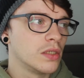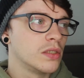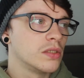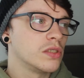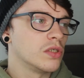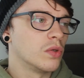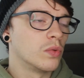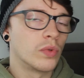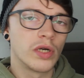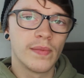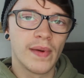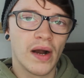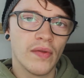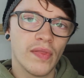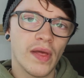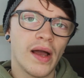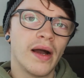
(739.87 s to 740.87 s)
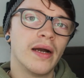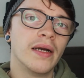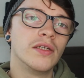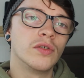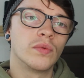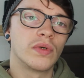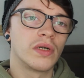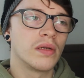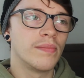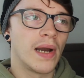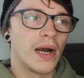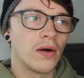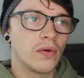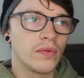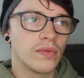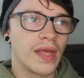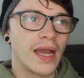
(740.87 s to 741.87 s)
So don't worry about that, and don't worry
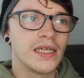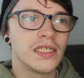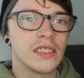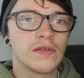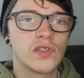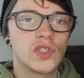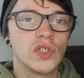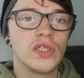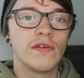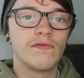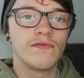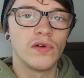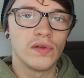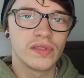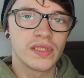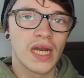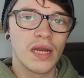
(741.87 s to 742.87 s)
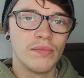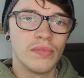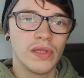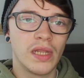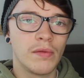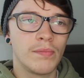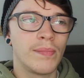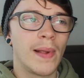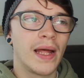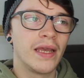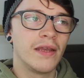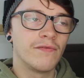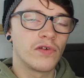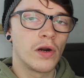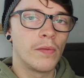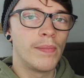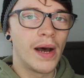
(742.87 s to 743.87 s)
about the idea of studying full-time but then applying
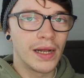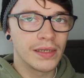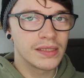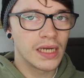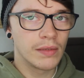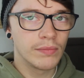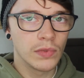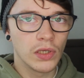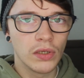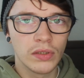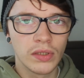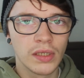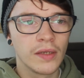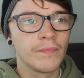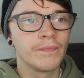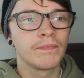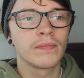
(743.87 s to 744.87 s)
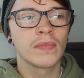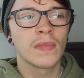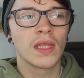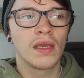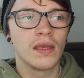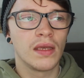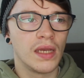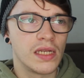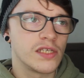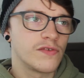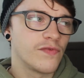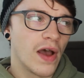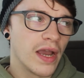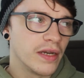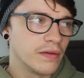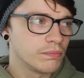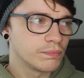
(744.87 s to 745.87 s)
for a part-time loan. It's
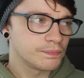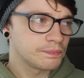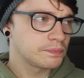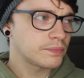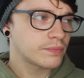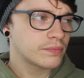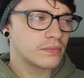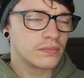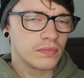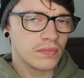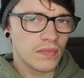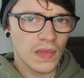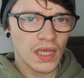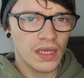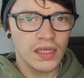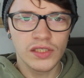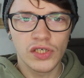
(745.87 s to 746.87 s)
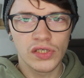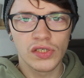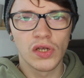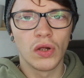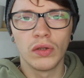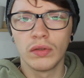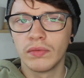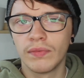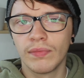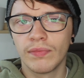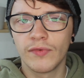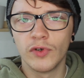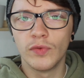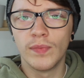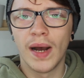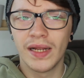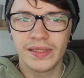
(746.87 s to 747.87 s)
fine. It's just all through
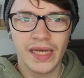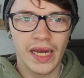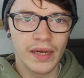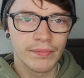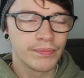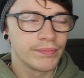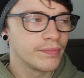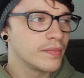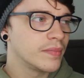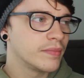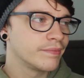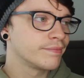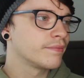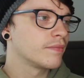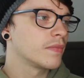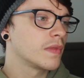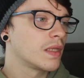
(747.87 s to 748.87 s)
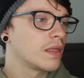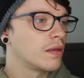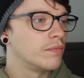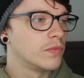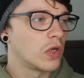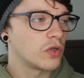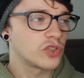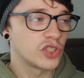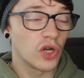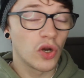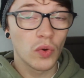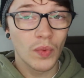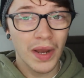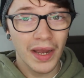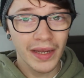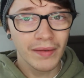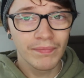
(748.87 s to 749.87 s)
part-time. Not sure
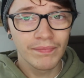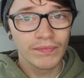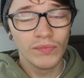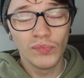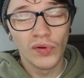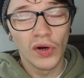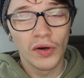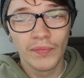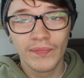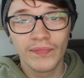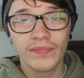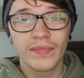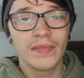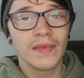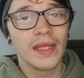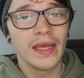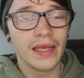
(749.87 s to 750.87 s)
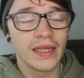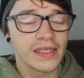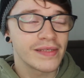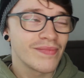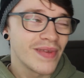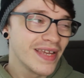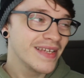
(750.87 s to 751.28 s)
why, but it is.